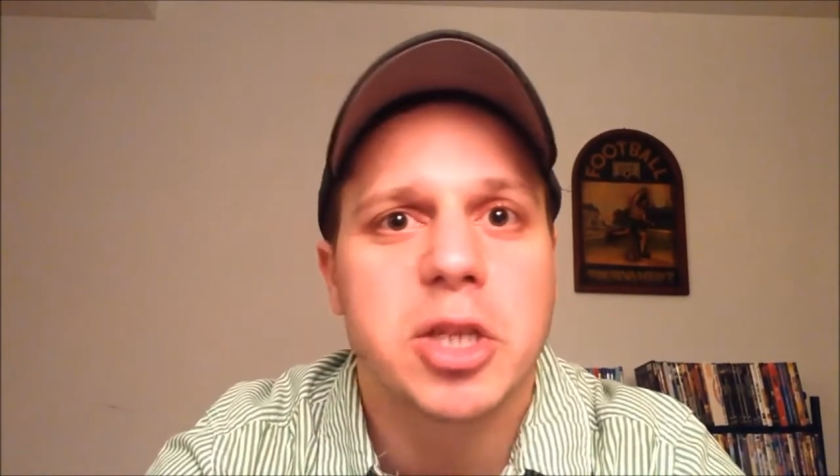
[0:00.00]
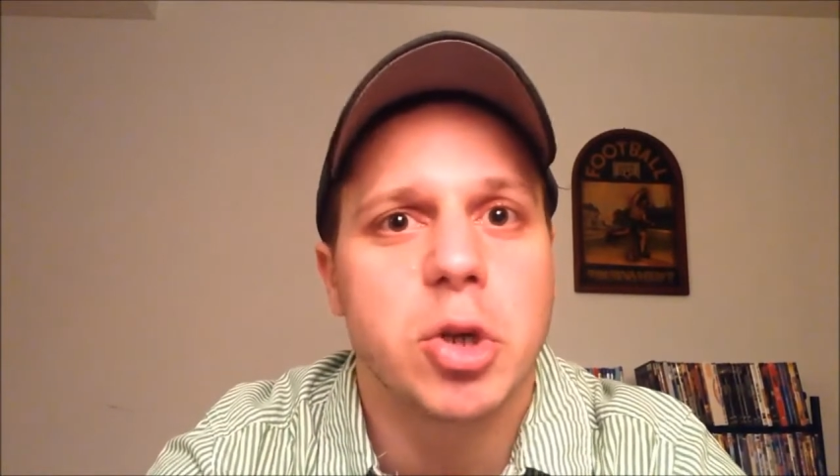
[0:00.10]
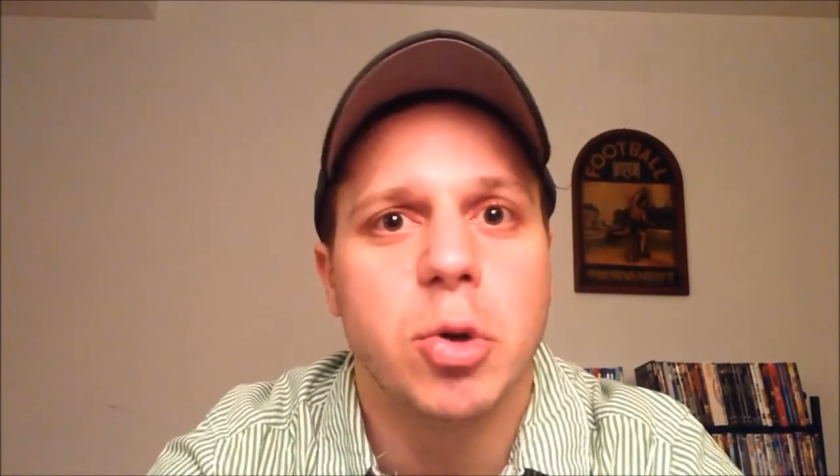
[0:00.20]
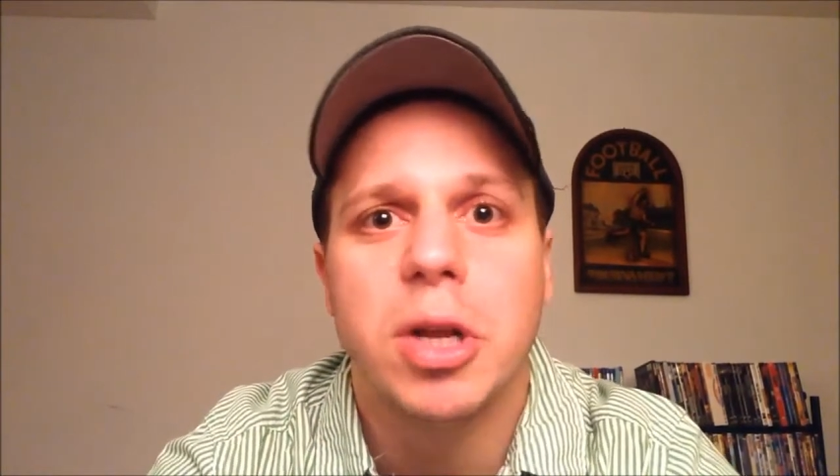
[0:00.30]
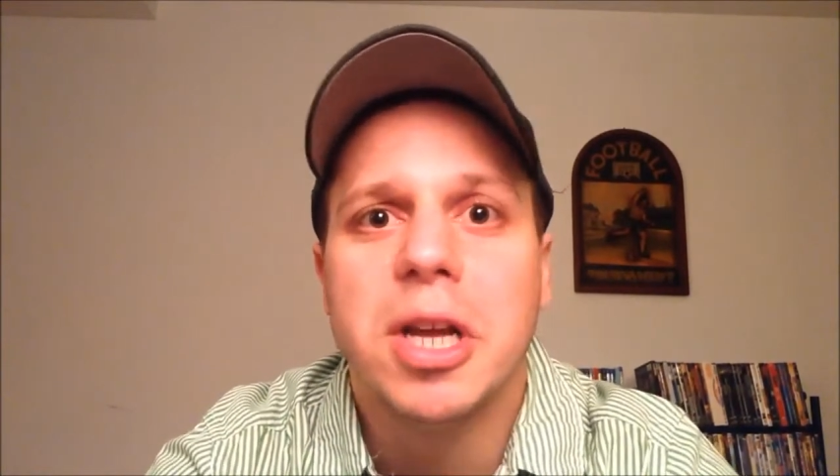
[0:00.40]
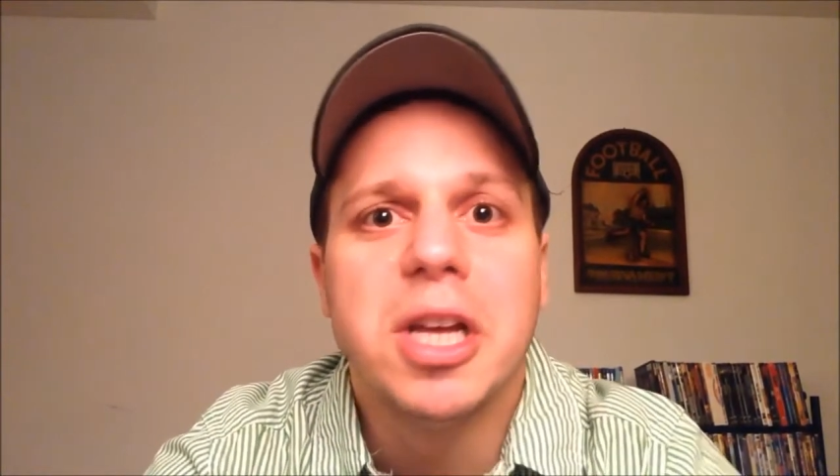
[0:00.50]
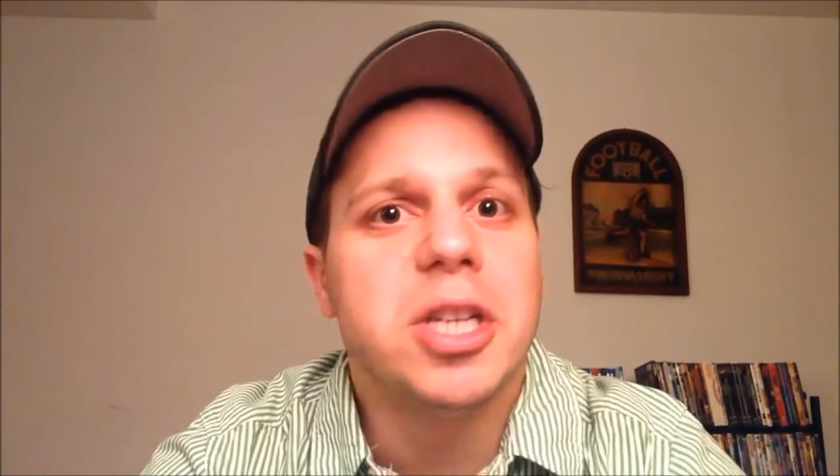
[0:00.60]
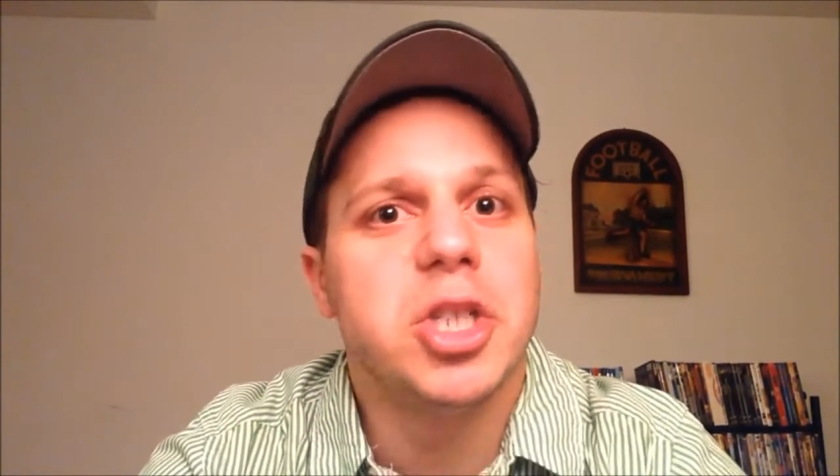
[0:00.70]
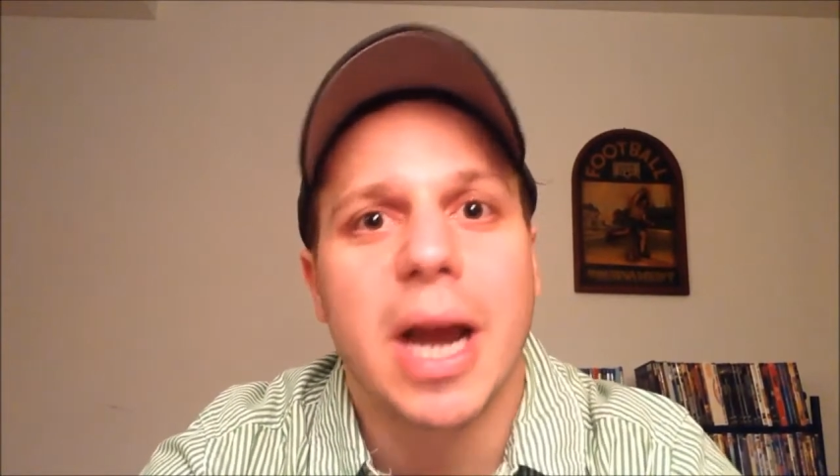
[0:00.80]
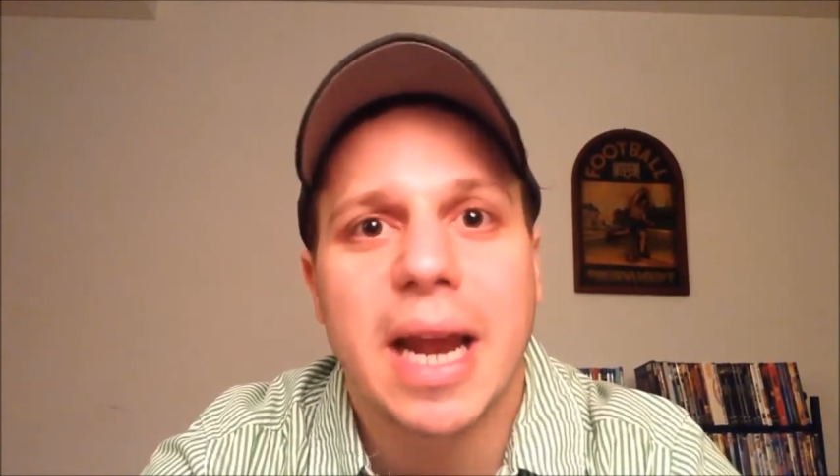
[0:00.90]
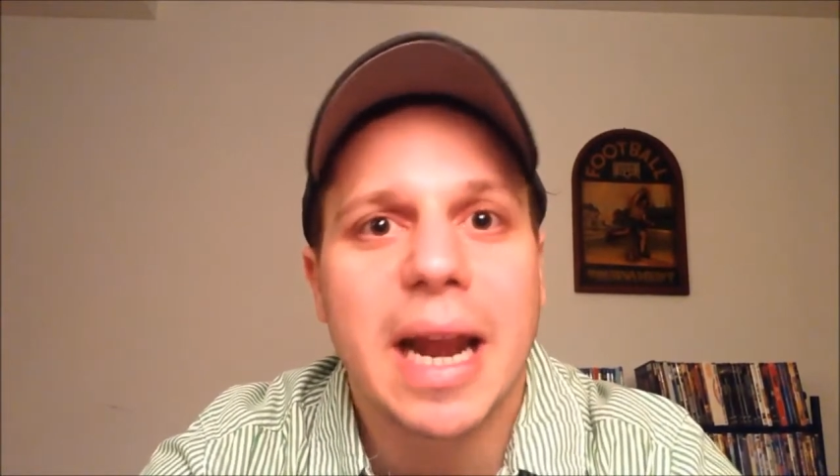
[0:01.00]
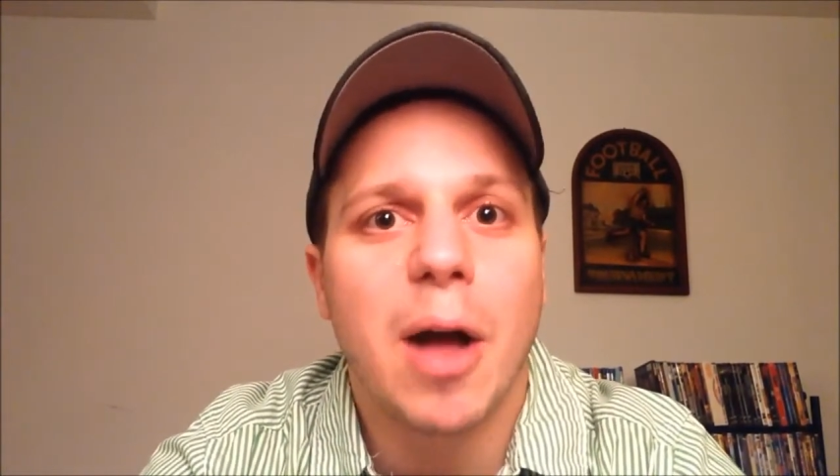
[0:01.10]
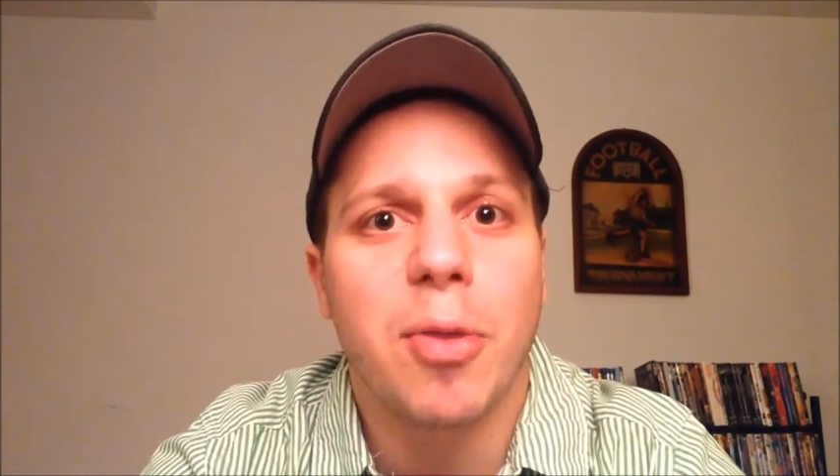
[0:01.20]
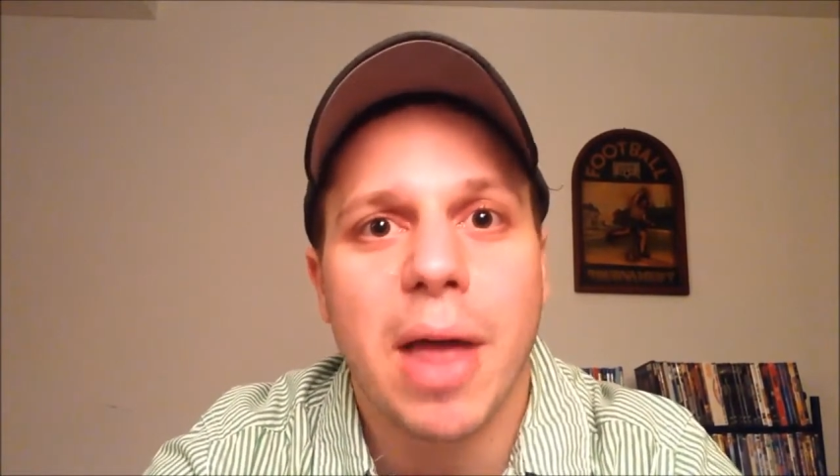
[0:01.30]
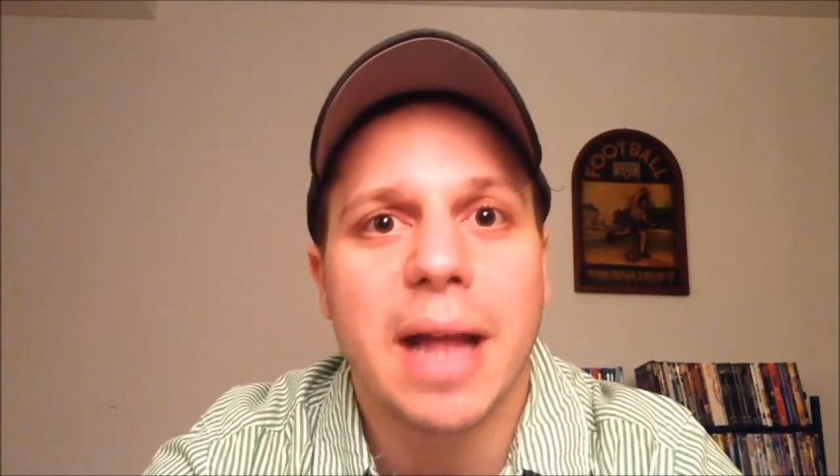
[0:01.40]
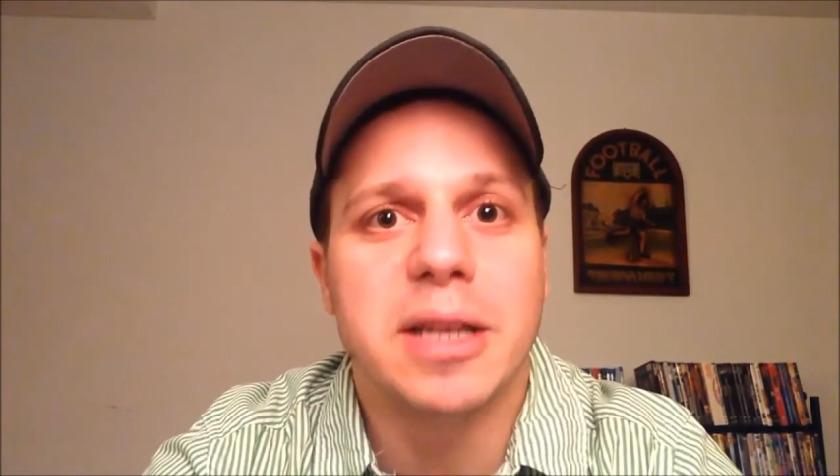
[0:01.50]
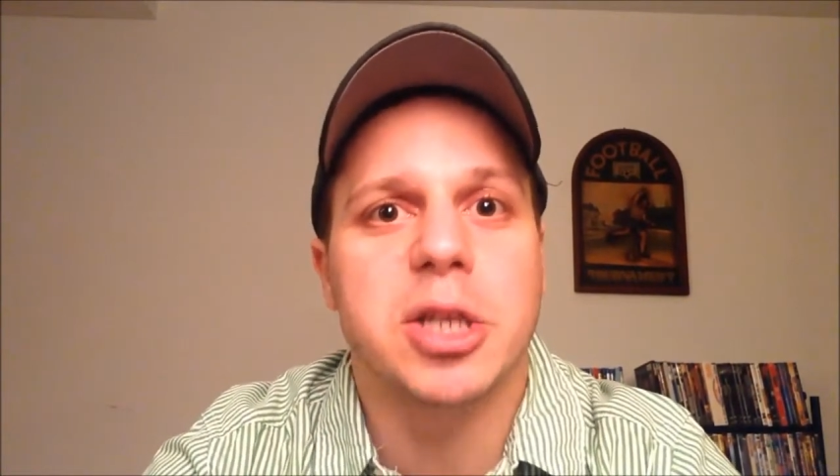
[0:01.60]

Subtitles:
soon, check it out then.